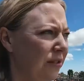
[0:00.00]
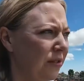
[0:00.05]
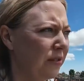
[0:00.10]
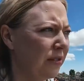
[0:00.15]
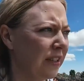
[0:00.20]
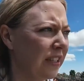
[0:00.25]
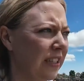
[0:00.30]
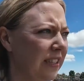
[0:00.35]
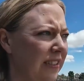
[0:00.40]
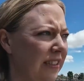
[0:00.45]

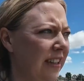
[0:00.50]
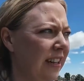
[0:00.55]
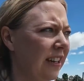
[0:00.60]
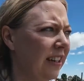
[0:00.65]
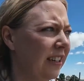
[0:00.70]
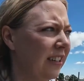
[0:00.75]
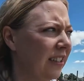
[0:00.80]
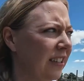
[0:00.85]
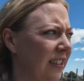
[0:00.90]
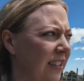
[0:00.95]
truly is
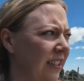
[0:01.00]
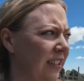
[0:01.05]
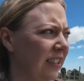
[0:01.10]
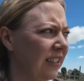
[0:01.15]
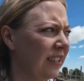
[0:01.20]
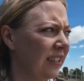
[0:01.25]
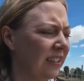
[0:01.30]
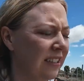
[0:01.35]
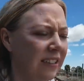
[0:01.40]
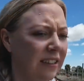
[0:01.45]
there.
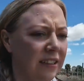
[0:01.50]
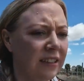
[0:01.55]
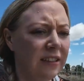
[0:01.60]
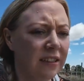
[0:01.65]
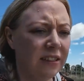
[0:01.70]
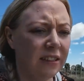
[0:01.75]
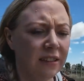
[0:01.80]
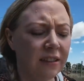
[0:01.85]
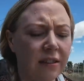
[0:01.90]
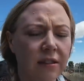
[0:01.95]

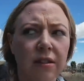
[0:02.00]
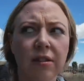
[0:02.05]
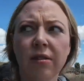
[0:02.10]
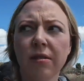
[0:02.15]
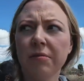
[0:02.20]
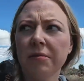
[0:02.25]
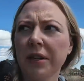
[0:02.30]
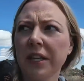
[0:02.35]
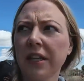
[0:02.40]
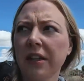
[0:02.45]

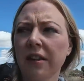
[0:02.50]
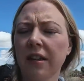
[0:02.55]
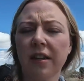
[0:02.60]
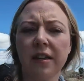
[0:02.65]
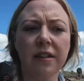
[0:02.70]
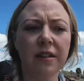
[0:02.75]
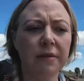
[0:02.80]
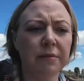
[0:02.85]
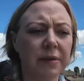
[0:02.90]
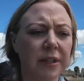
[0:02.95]
Oh my
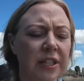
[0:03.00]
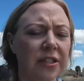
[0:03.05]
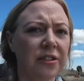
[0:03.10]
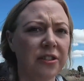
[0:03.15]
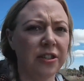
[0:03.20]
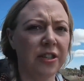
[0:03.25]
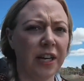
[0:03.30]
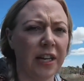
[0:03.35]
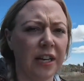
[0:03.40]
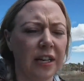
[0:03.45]
God, I'm
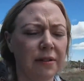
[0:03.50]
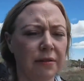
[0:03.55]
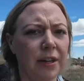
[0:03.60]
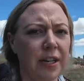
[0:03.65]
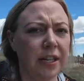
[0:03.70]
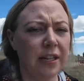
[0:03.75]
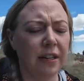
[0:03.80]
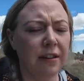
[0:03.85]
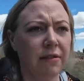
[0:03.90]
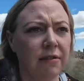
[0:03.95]
shaking
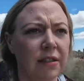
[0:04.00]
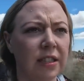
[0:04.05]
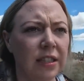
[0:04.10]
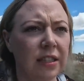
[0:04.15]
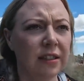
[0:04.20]
right now.